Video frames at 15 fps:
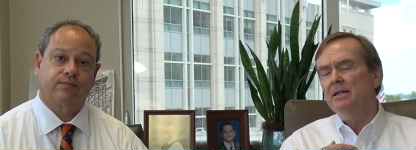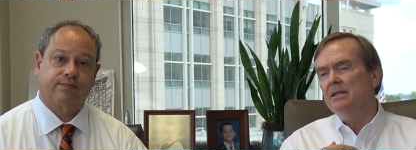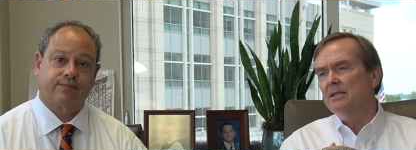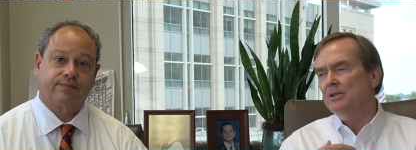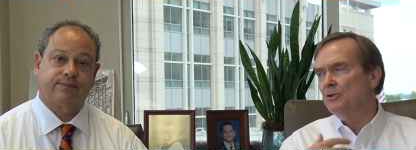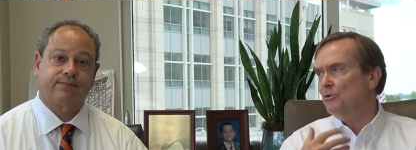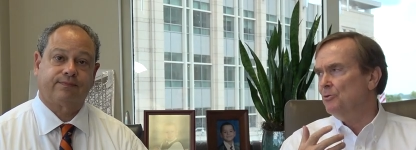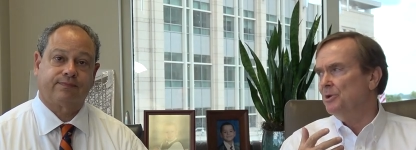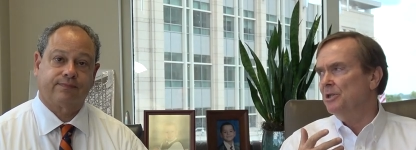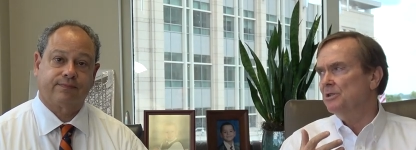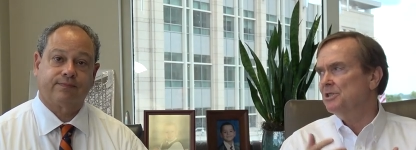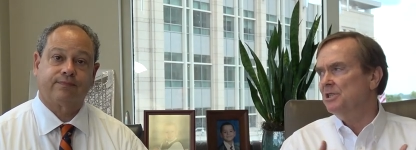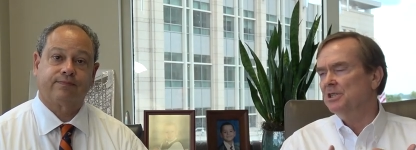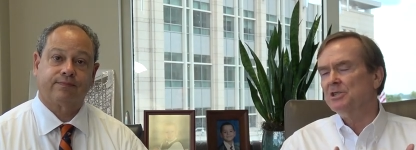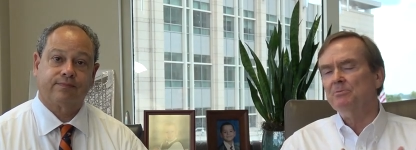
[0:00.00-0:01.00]
Speaker 1: And then three or
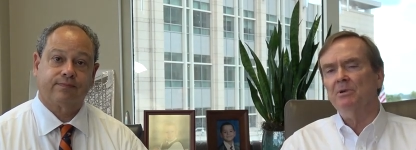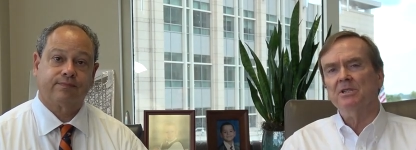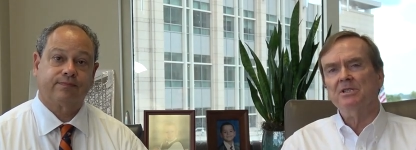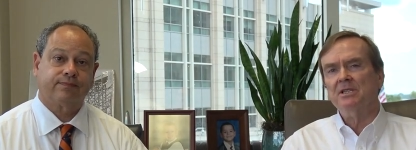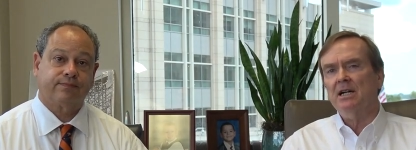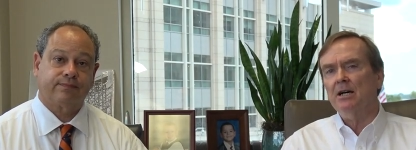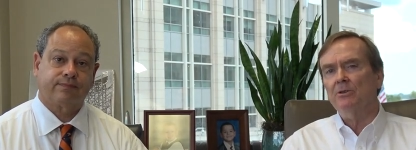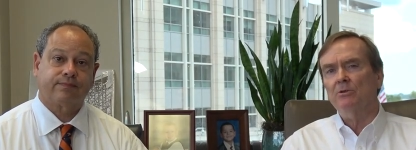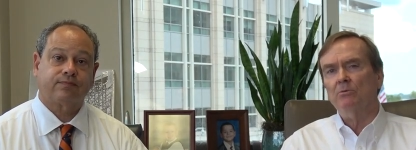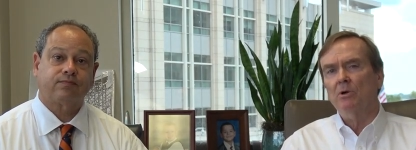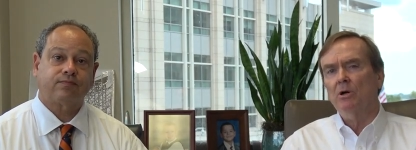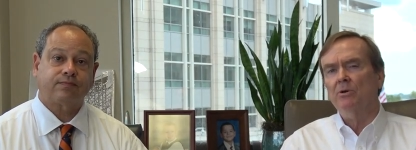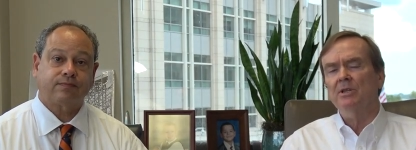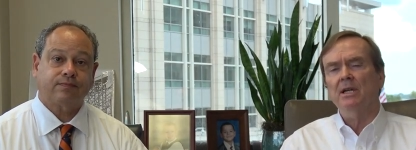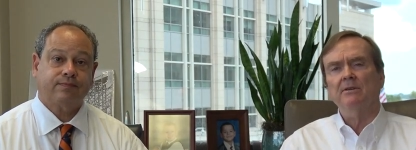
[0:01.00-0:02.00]
six months down the
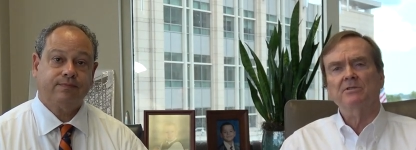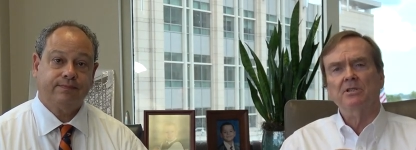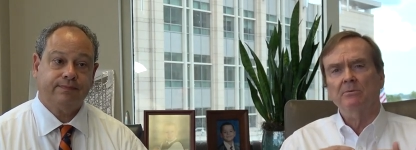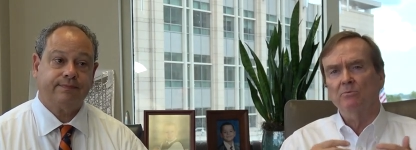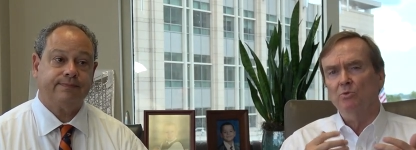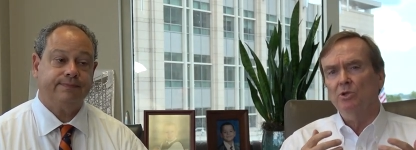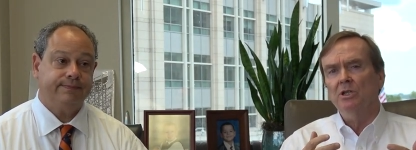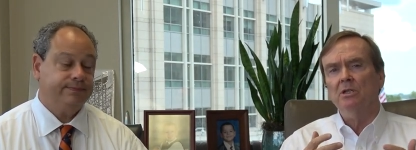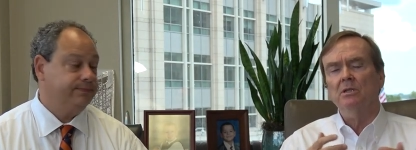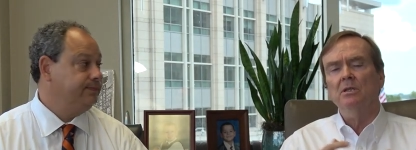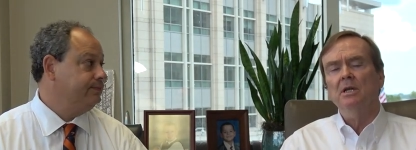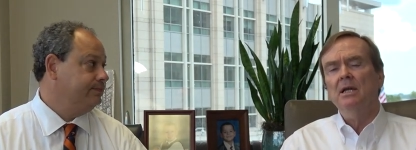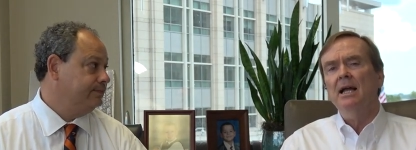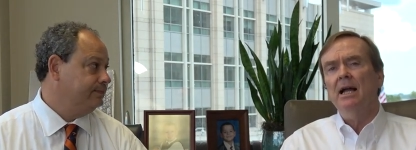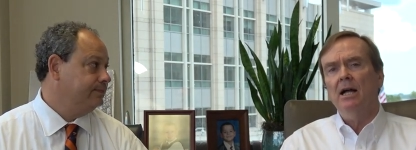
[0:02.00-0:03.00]
road, they have some real
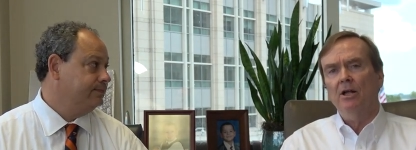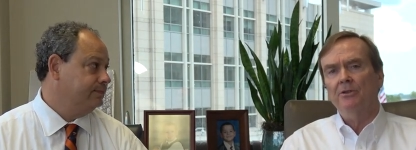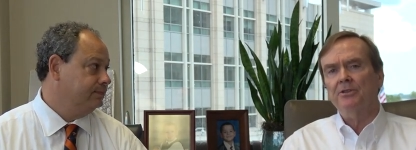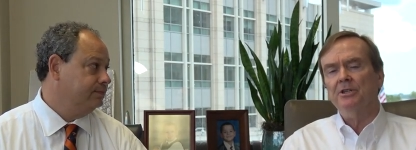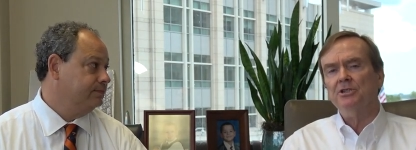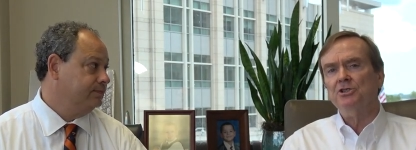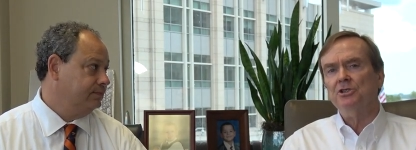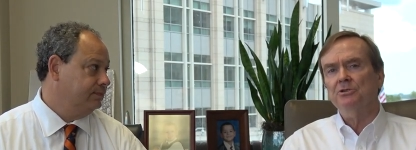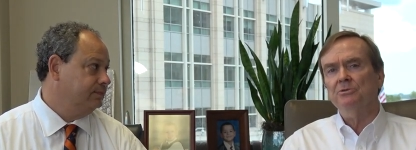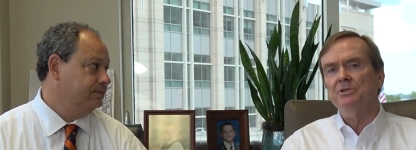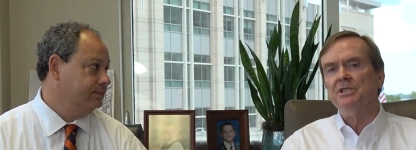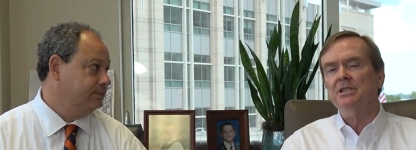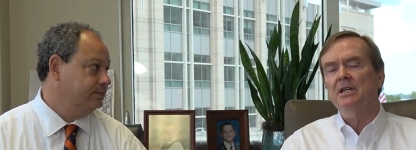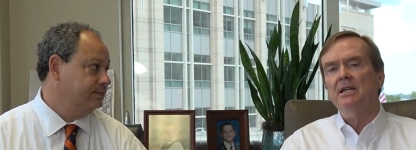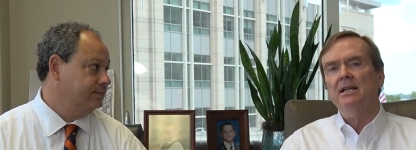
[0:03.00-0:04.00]
health issues.